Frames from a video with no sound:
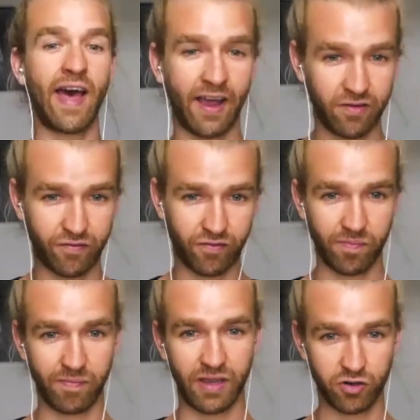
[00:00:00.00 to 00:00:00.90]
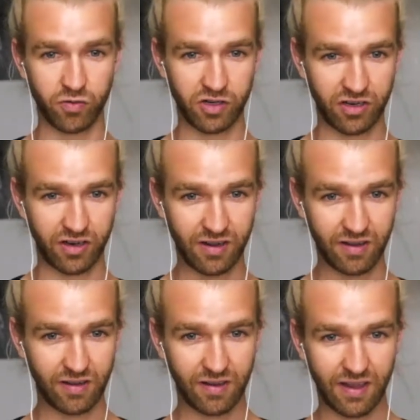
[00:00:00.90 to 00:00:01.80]
act from intuition
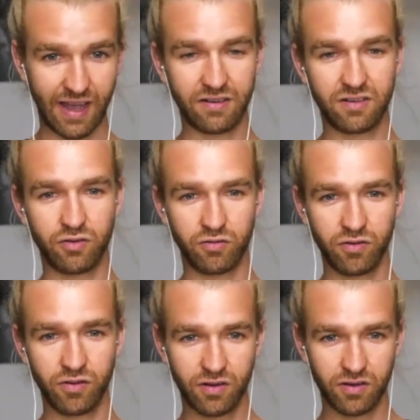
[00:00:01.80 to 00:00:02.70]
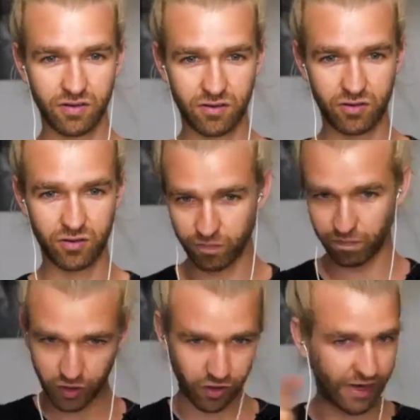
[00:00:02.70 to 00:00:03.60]
and to, to
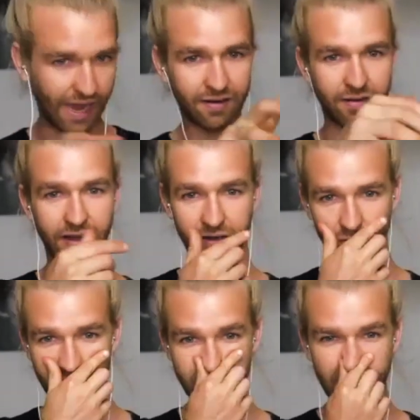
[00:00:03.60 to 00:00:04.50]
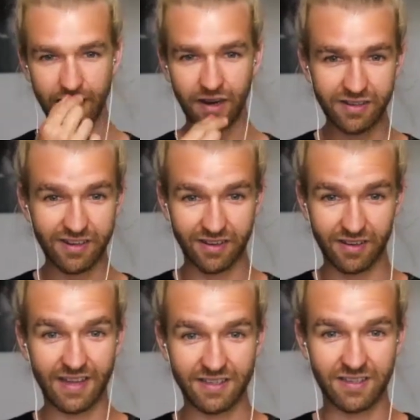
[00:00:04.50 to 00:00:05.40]
connect things, whereas the
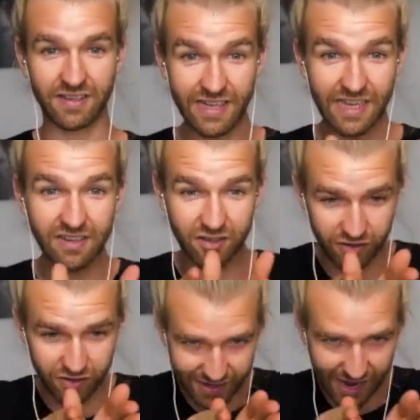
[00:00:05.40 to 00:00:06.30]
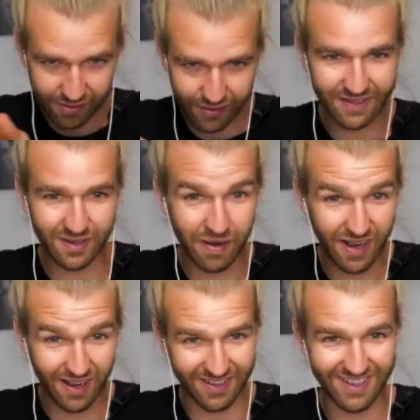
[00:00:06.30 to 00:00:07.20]
analytical has the need to take things
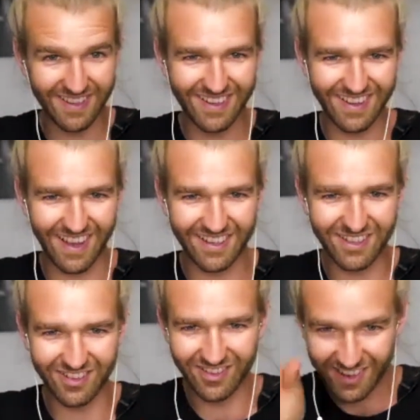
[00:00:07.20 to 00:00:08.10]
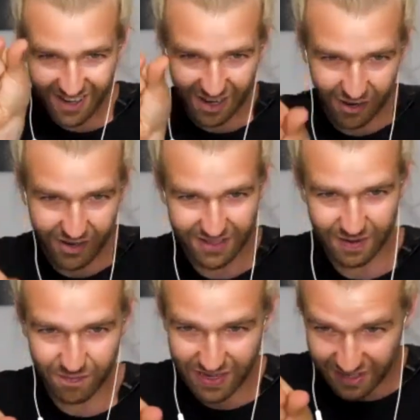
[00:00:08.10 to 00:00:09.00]
apart and to look at
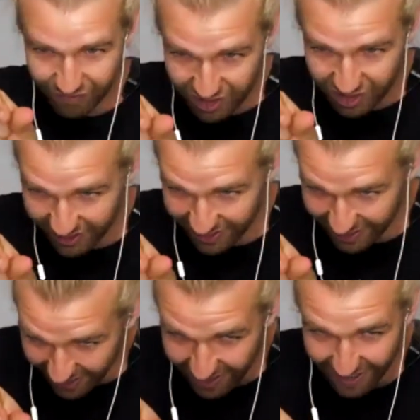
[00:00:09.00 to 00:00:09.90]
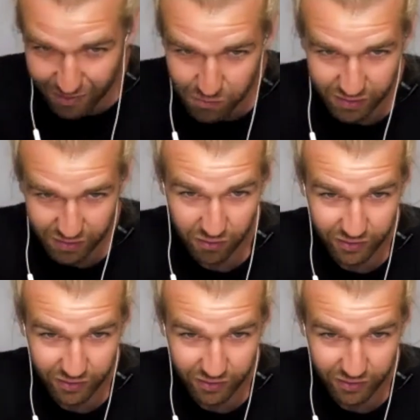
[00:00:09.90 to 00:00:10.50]
them individually with all